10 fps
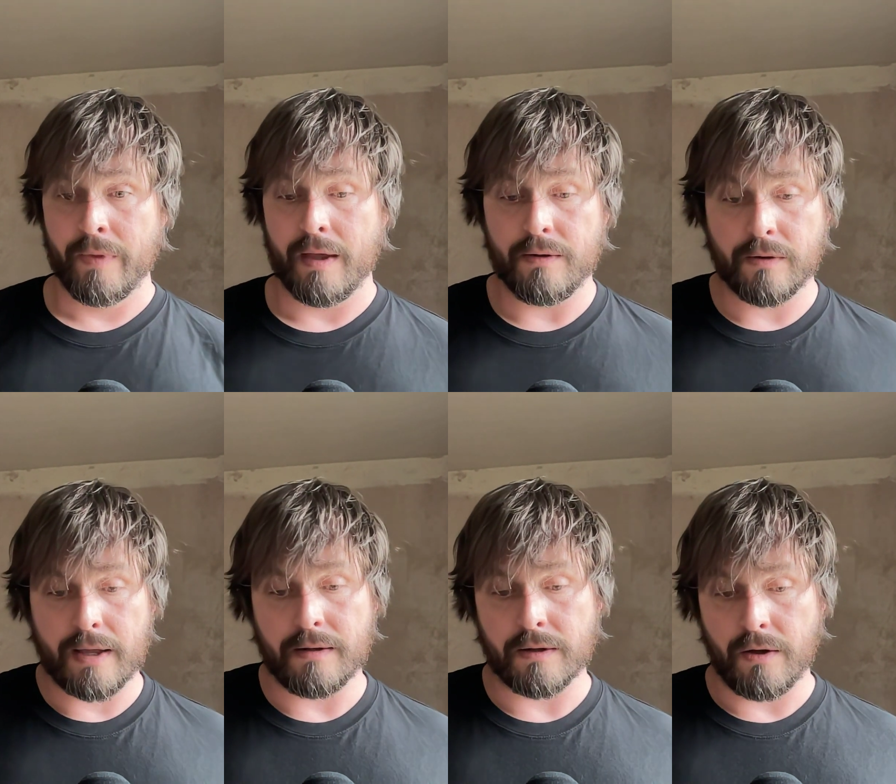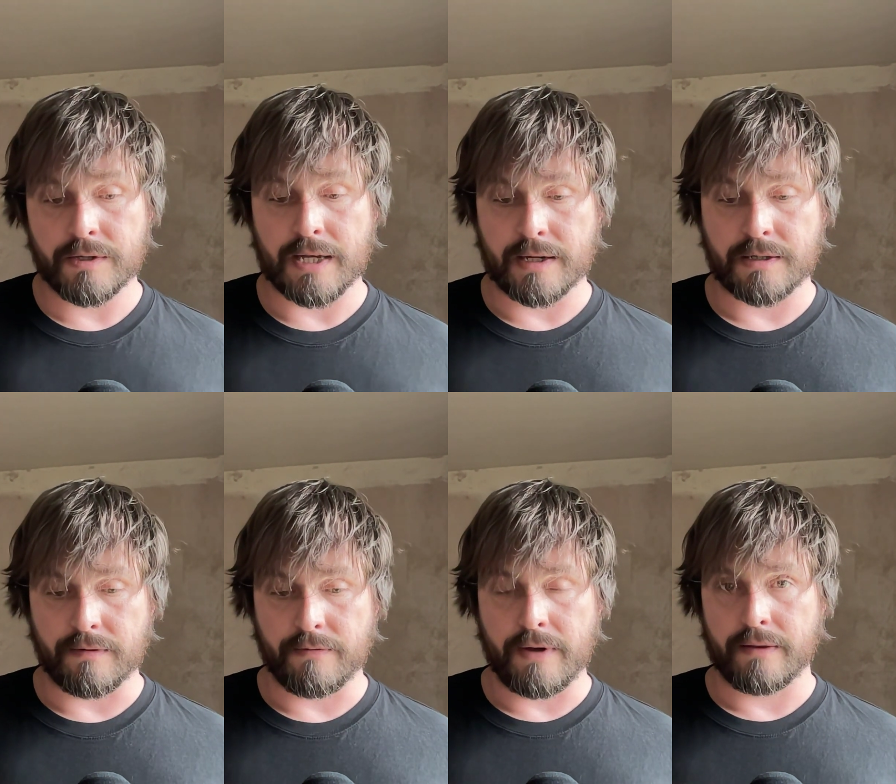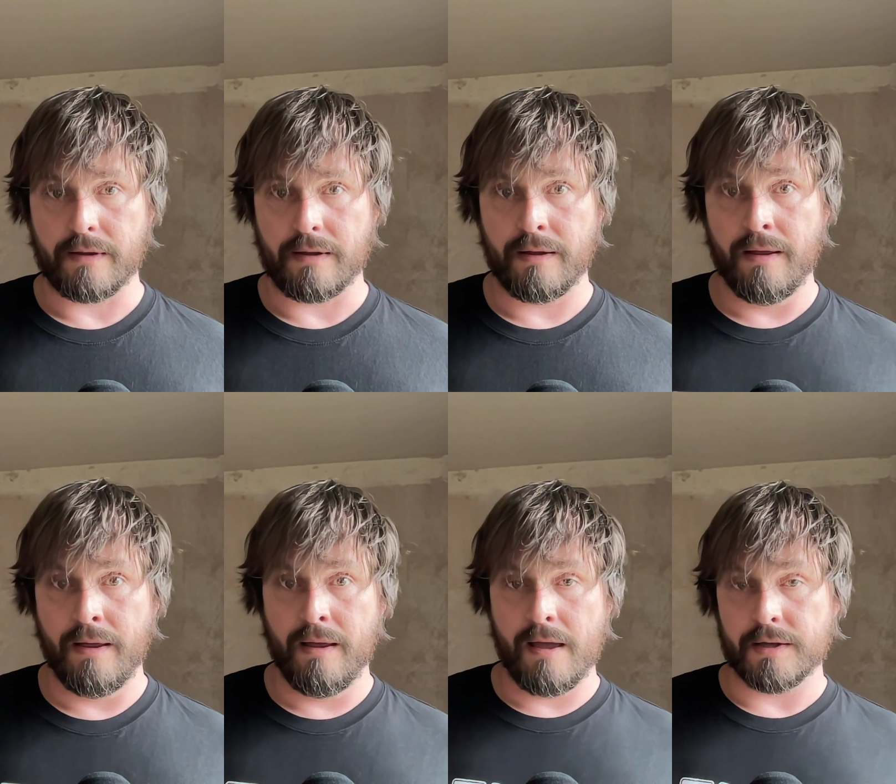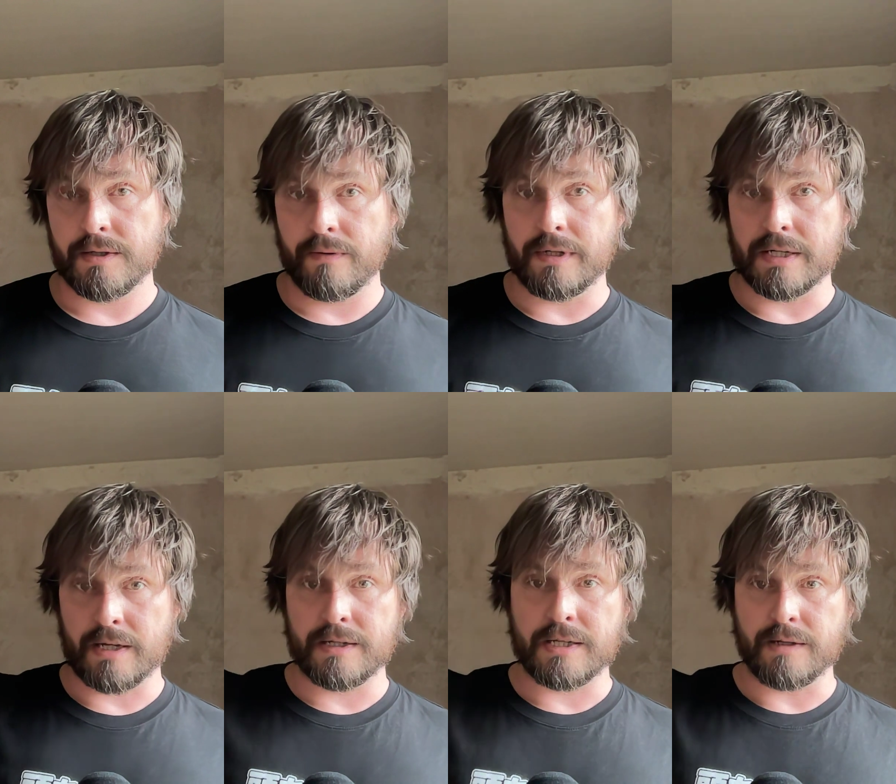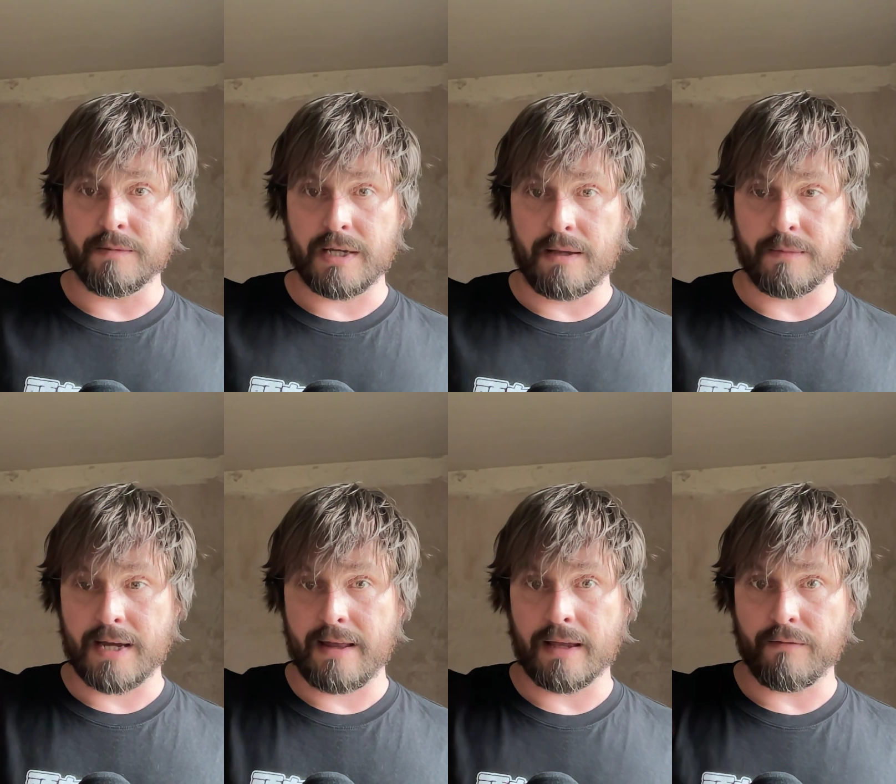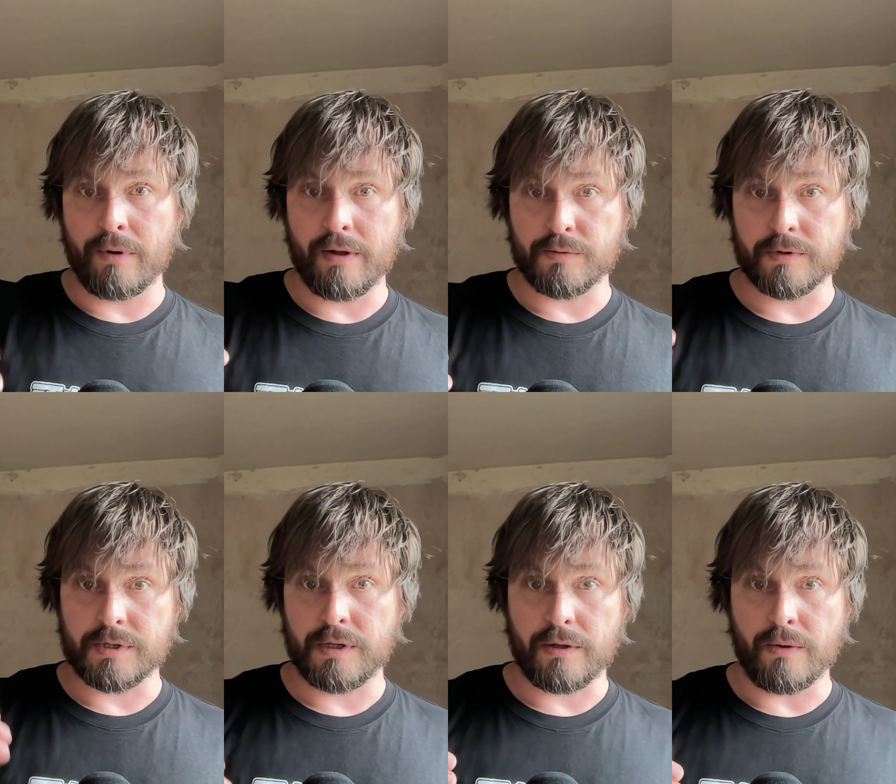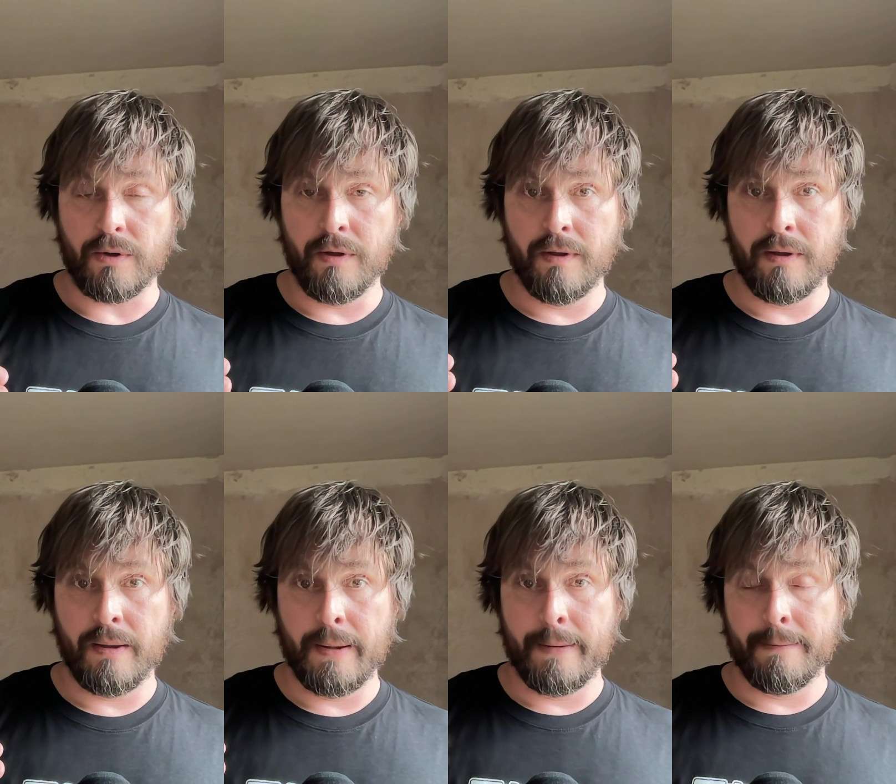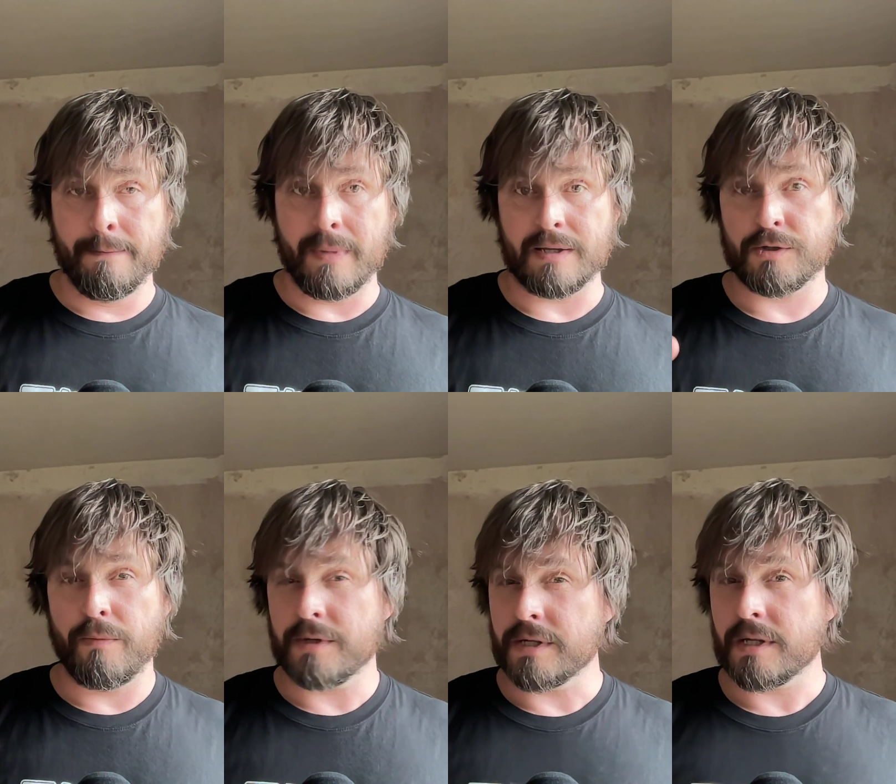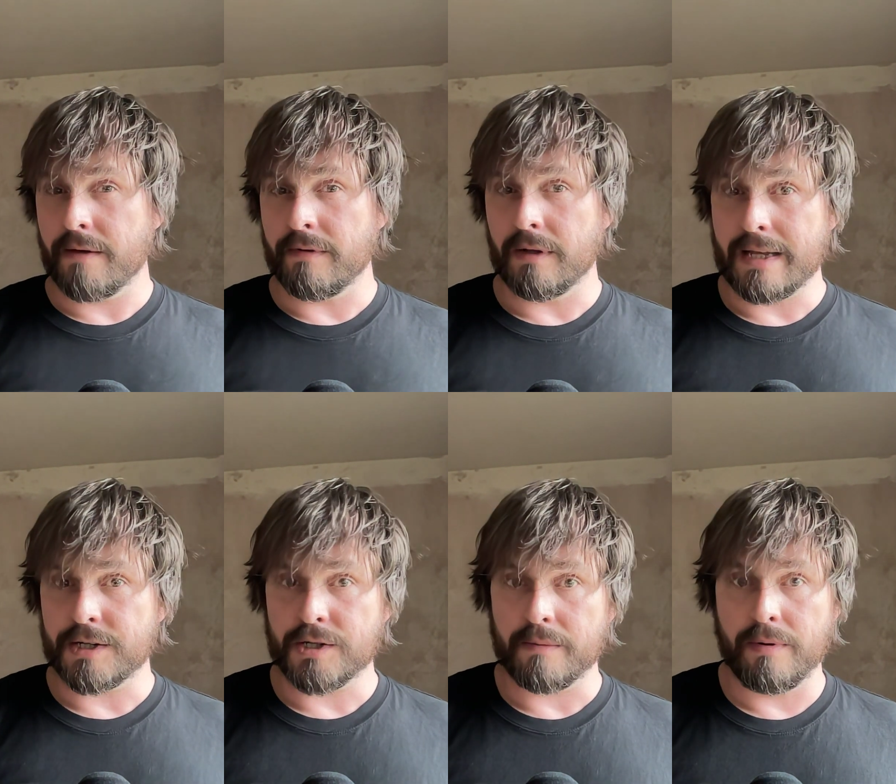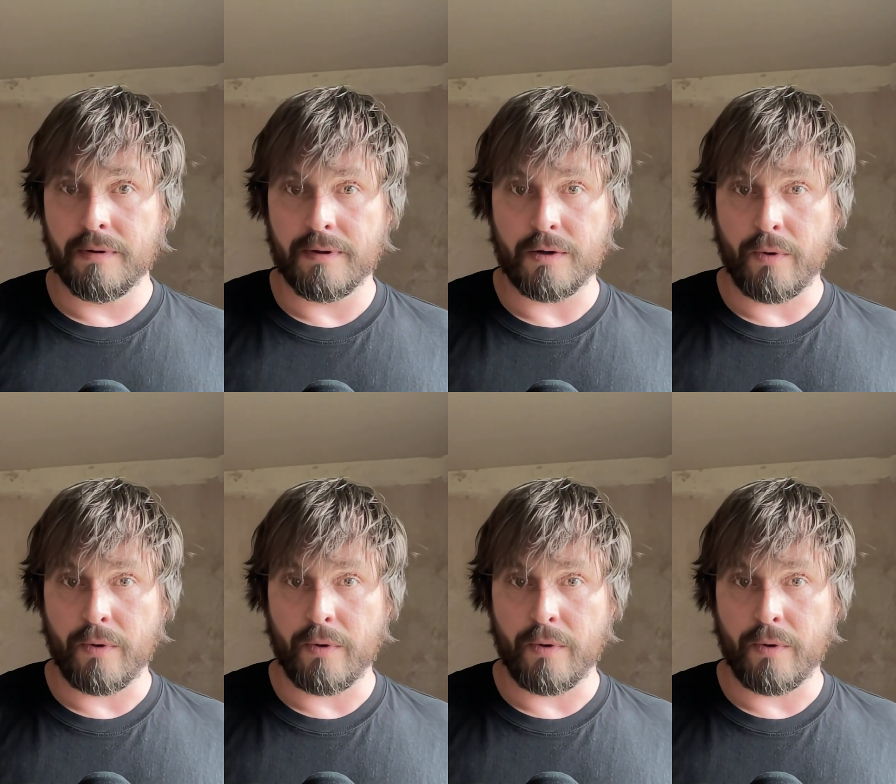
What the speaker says: and not getting the context of the fact that it's not the design system team telling everyone else what to do. It's almost a servant leadership in a